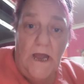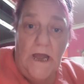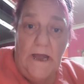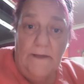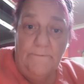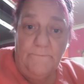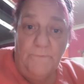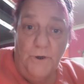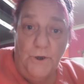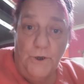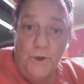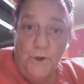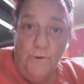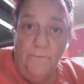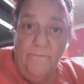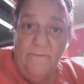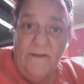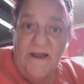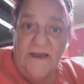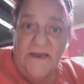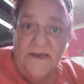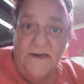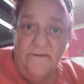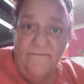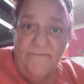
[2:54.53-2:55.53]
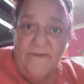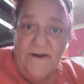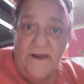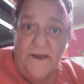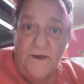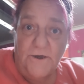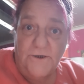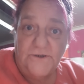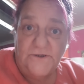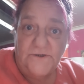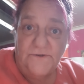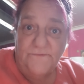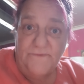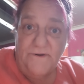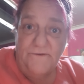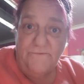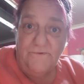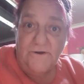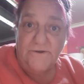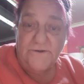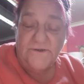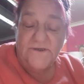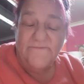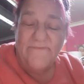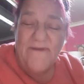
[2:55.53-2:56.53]
I'm going to come back in a minute because somebody
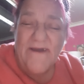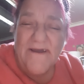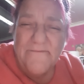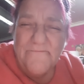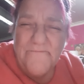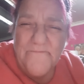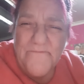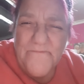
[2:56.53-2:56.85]
wants me.